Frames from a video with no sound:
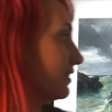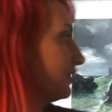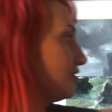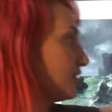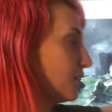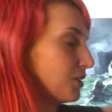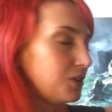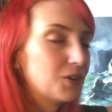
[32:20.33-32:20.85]

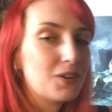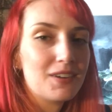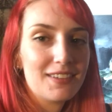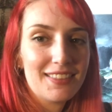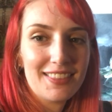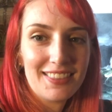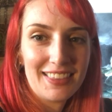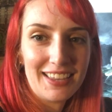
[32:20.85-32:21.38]

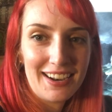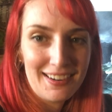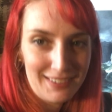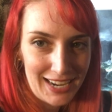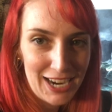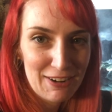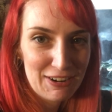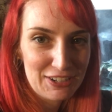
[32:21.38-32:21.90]
So the
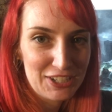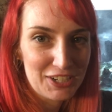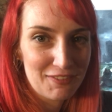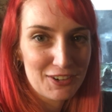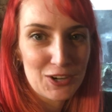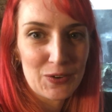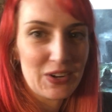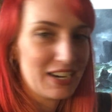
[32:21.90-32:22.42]

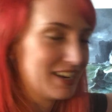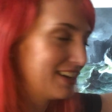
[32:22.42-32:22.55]
narrative going